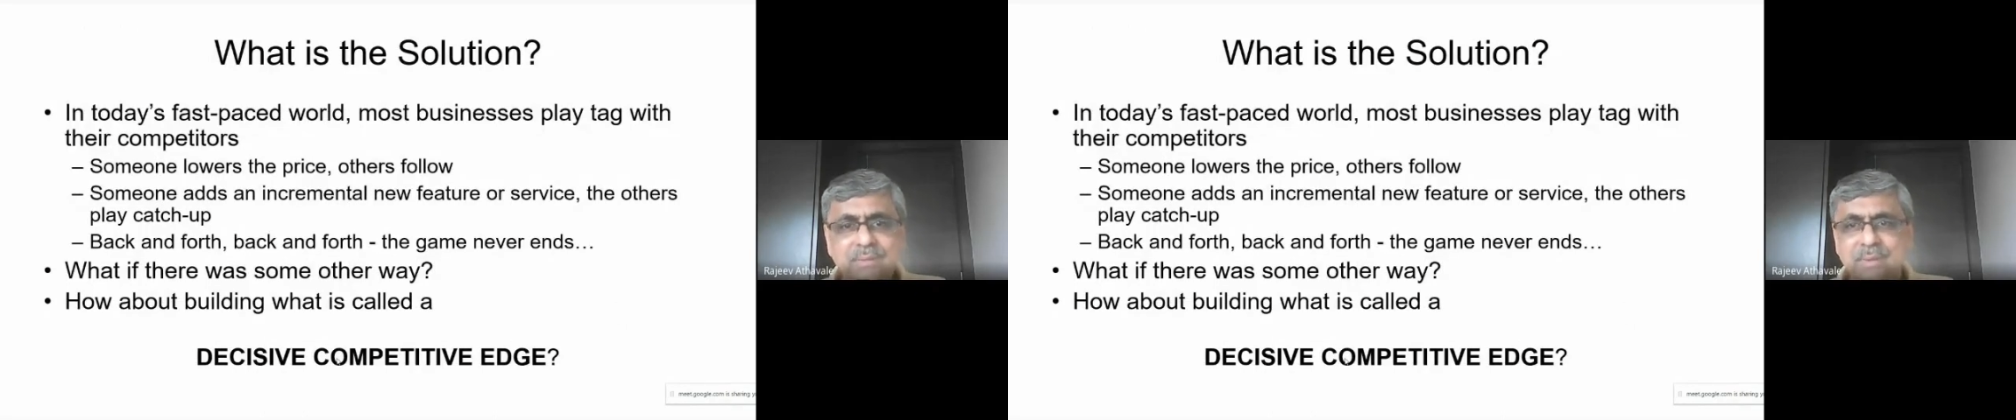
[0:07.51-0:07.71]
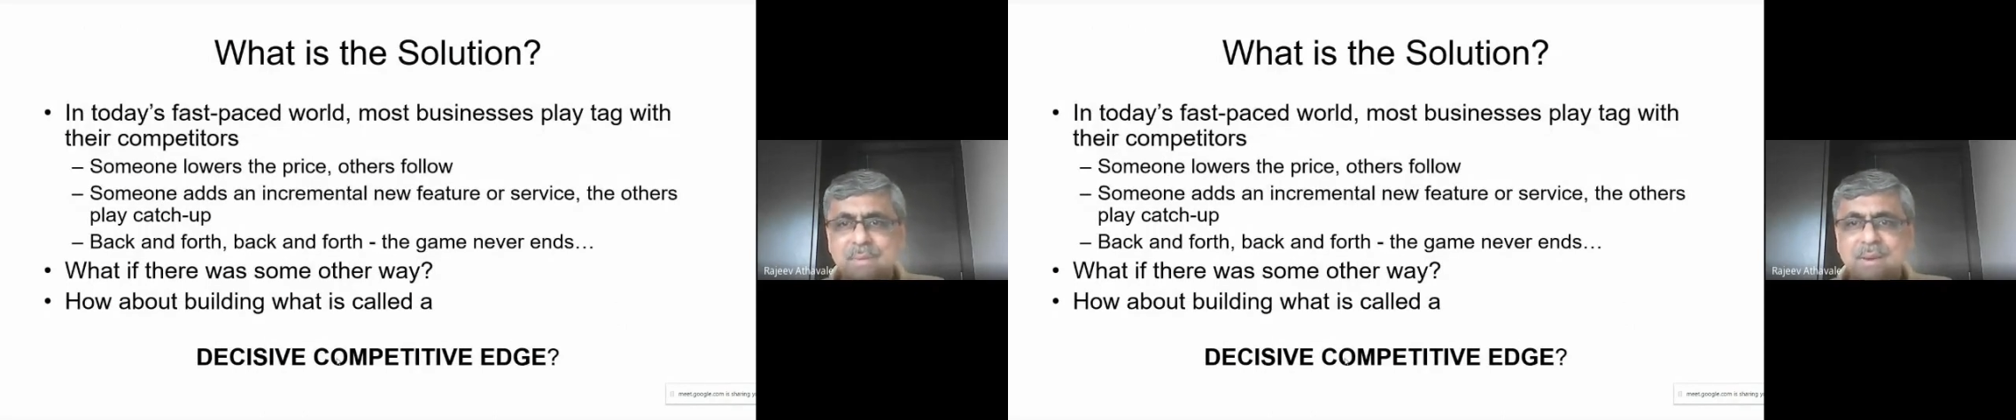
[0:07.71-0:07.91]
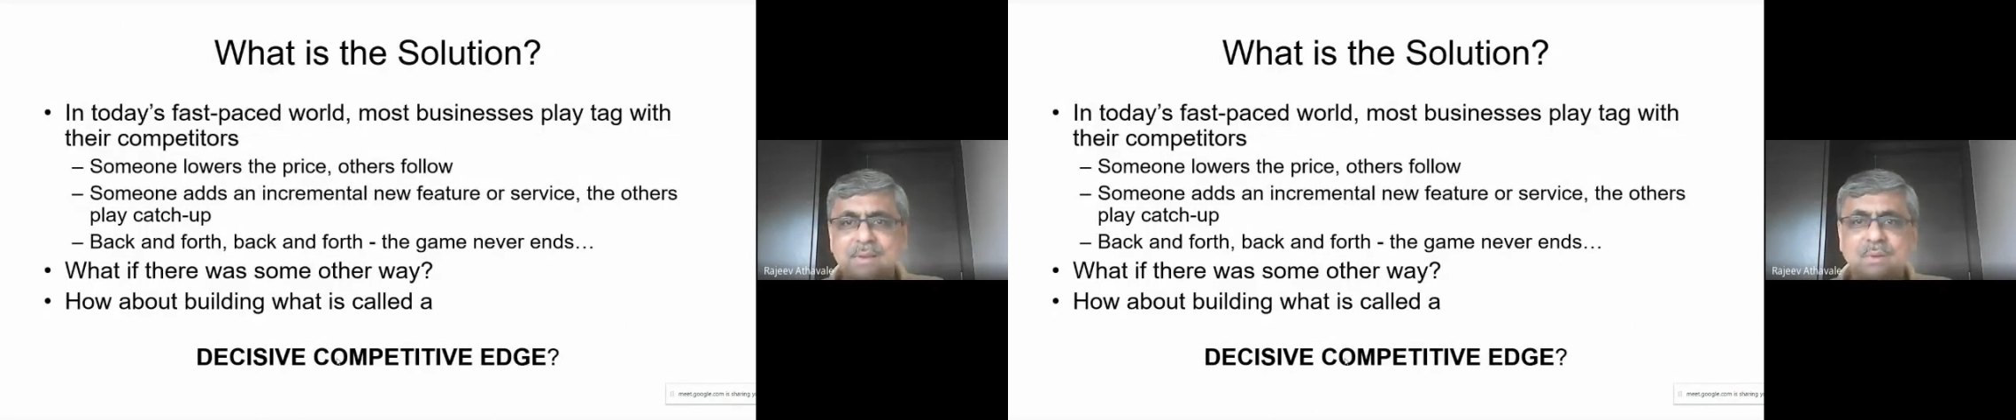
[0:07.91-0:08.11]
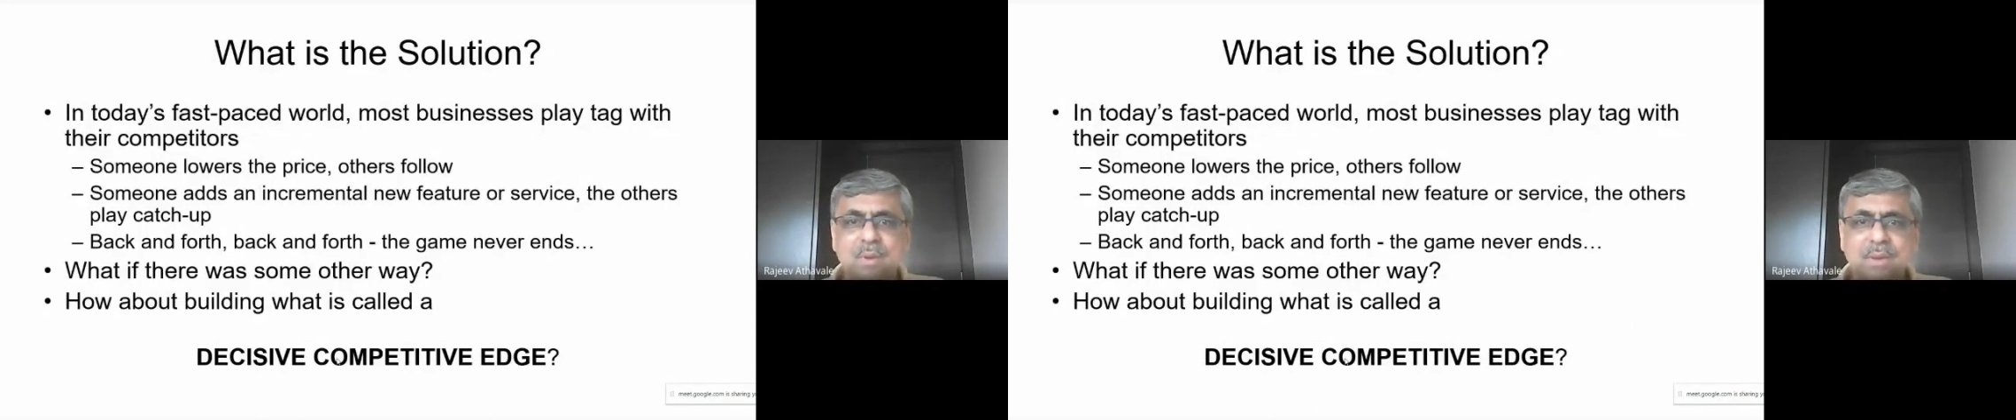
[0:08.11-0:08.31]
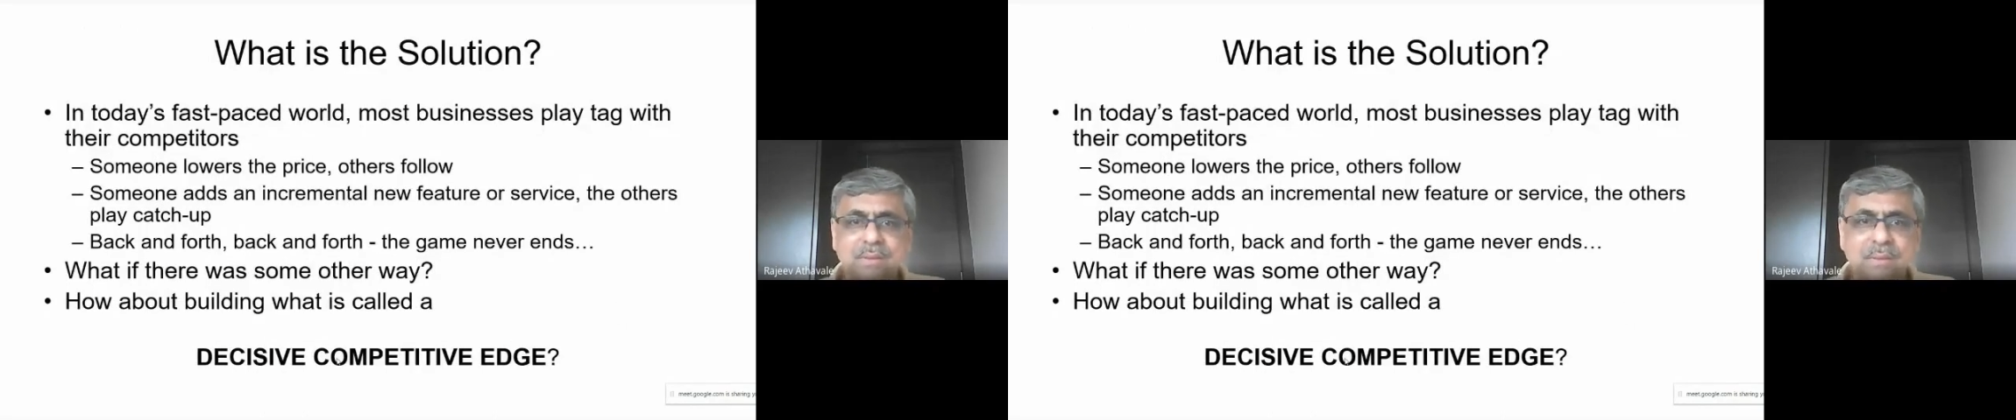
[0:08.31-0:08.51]
Somebody is
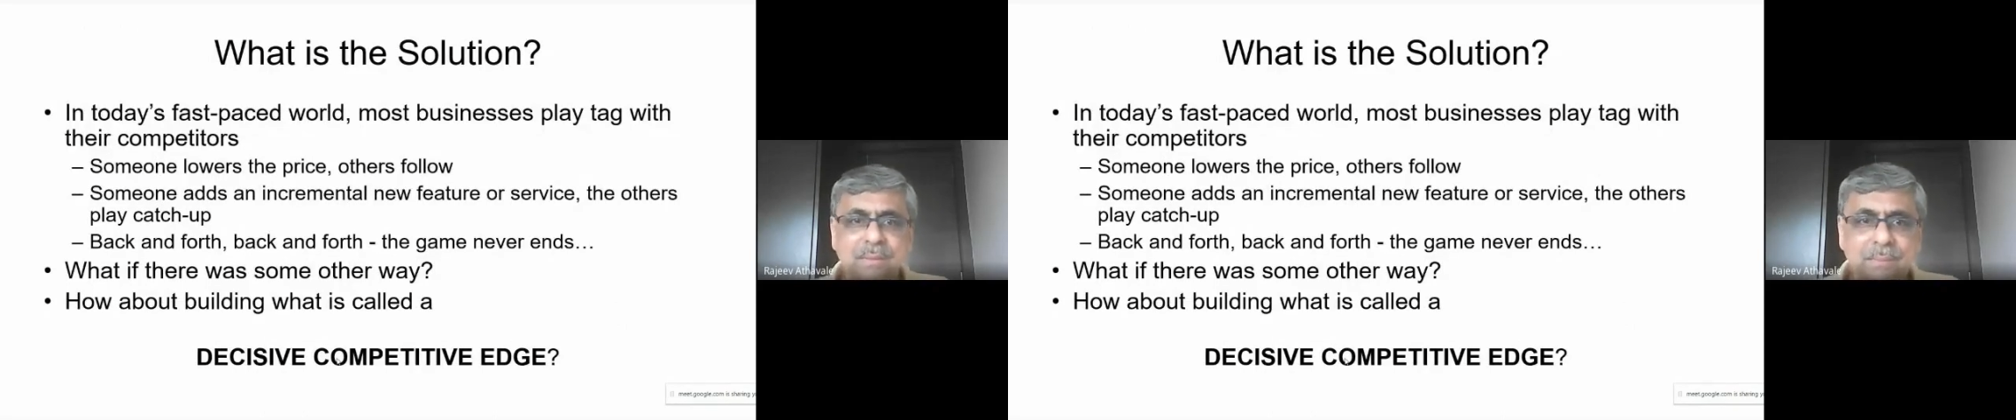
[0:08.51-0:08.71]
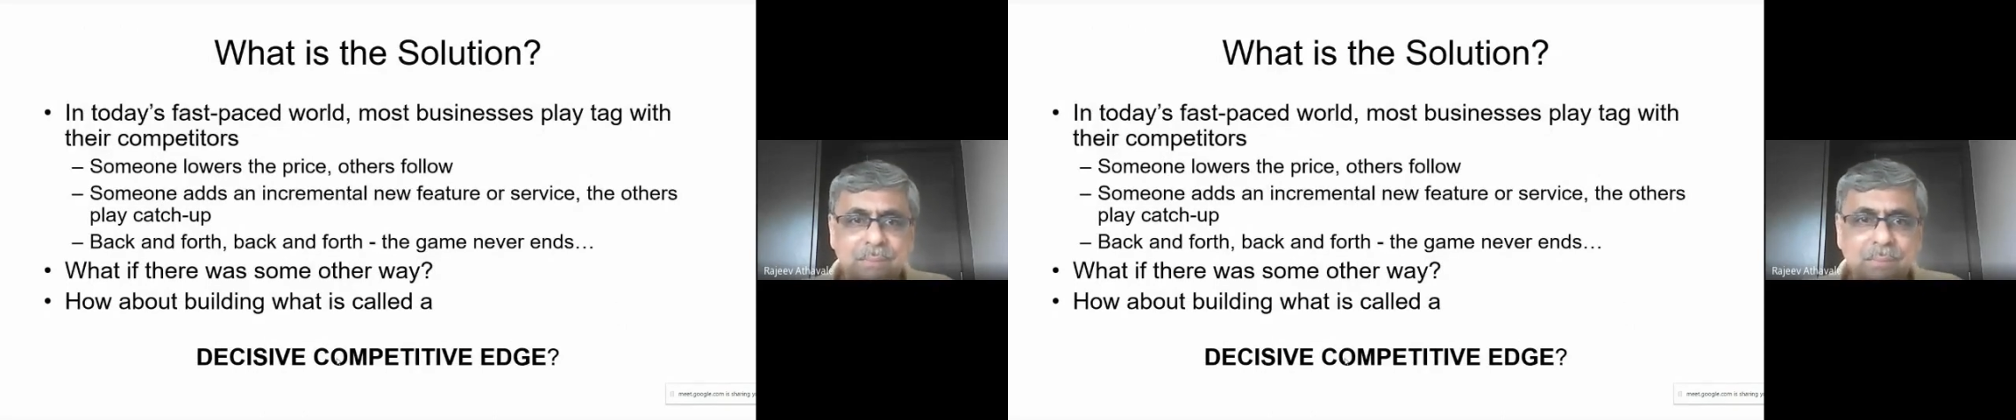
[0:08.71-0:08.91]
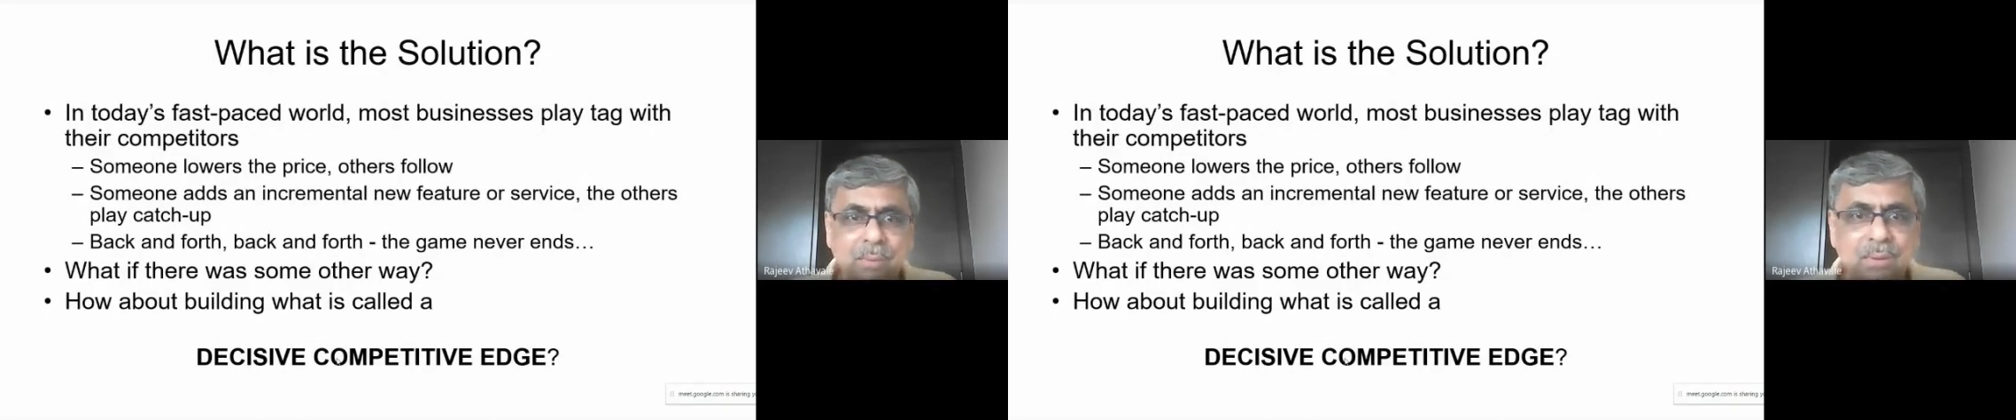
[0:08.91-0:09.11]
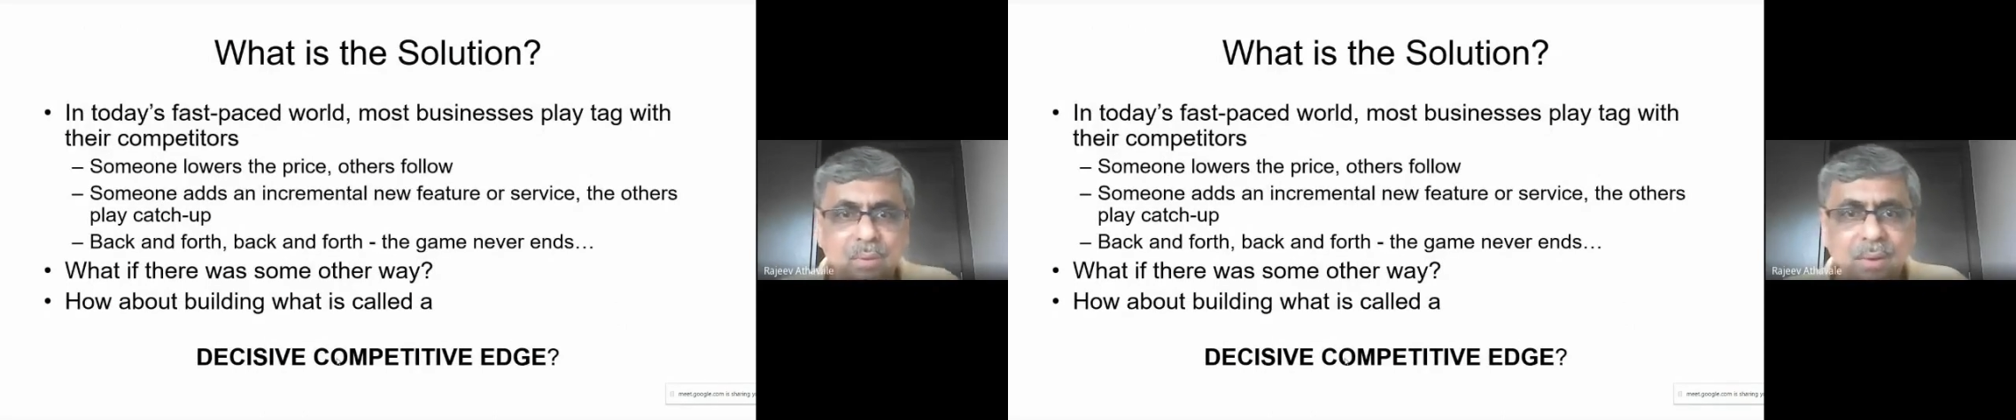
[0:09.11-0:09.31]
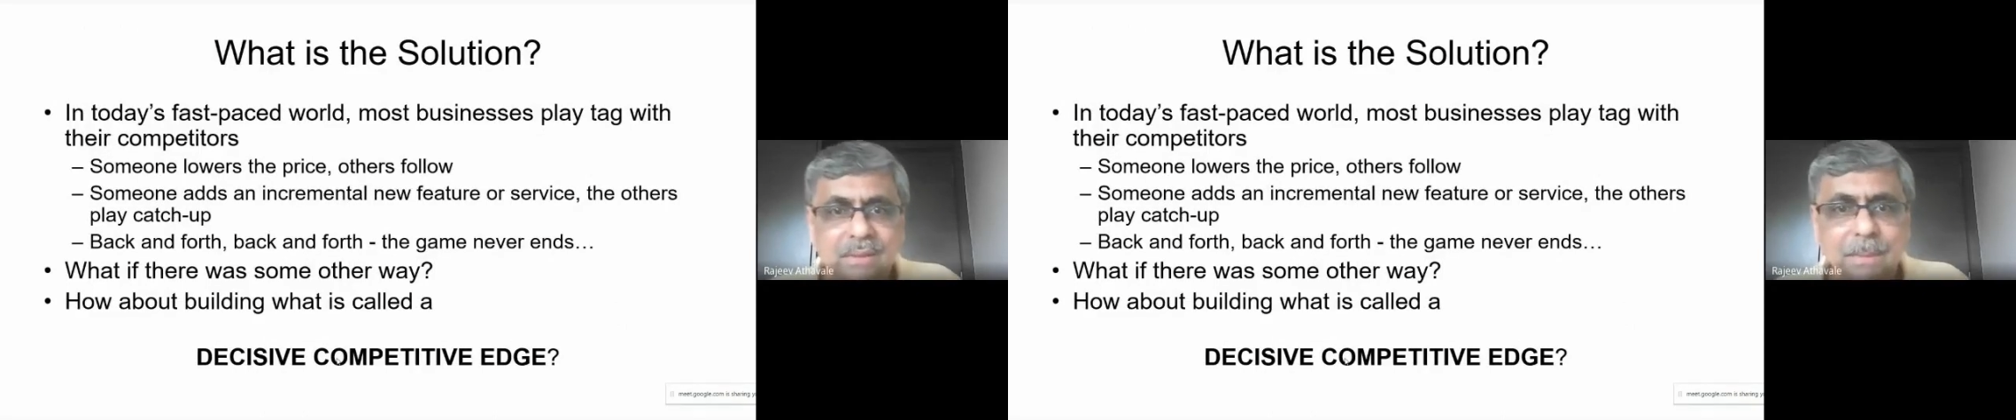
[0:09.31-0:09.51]

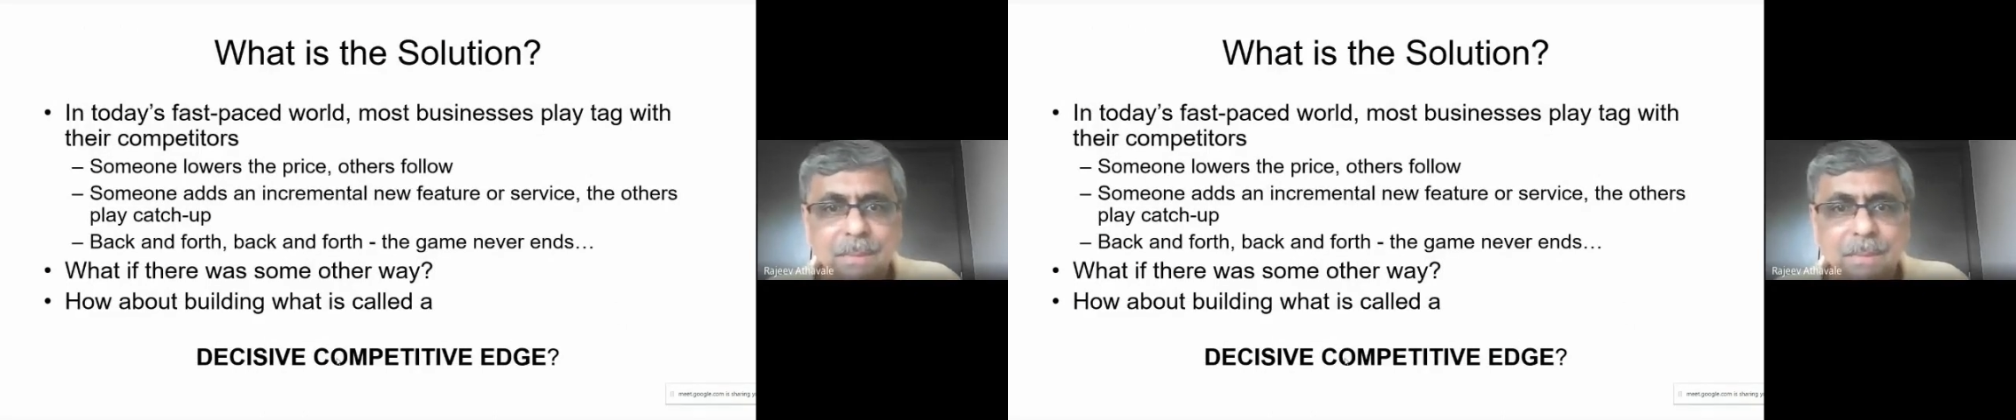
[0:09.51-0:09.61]
lowering the